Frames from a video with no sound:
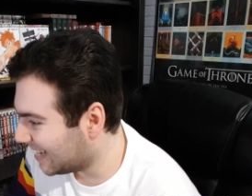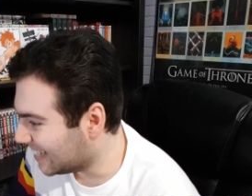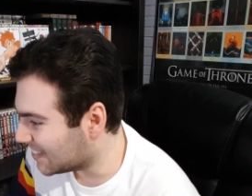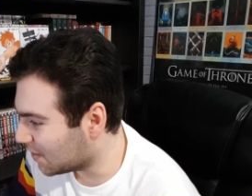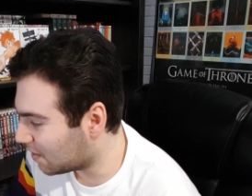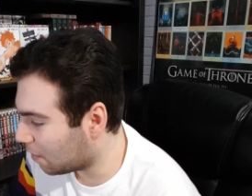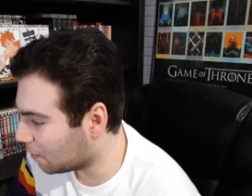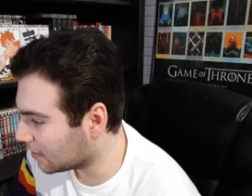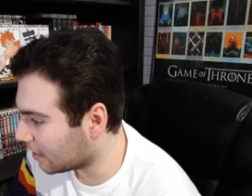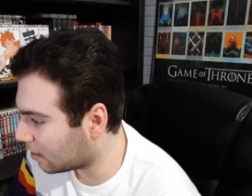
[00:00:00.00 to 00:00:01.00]
And so
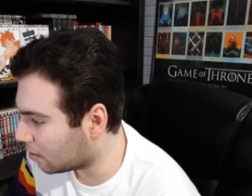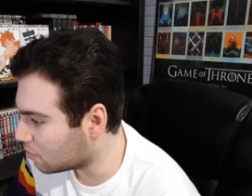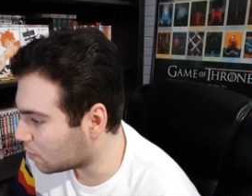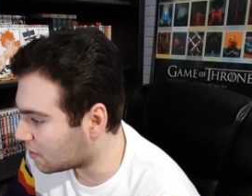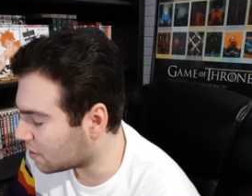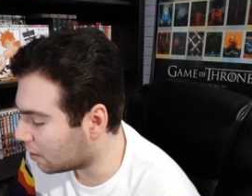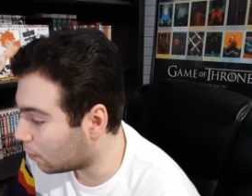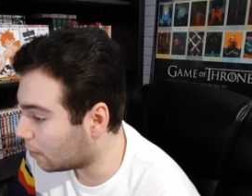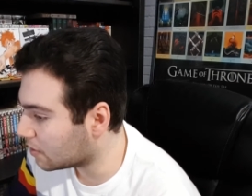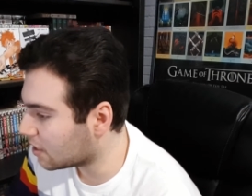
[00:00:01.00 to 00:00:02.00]
Kamomedai comes with,
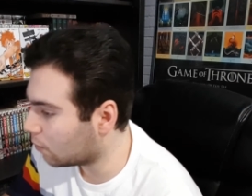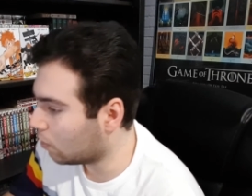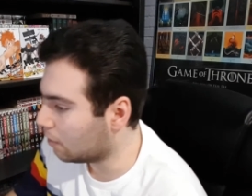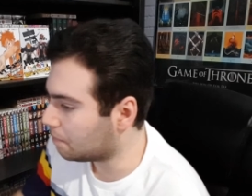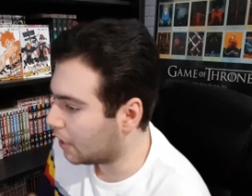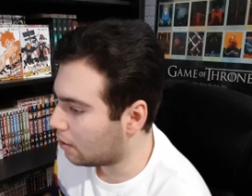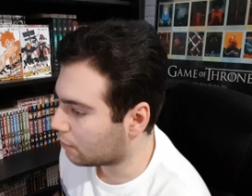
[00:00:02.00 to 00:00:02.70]
away with set one.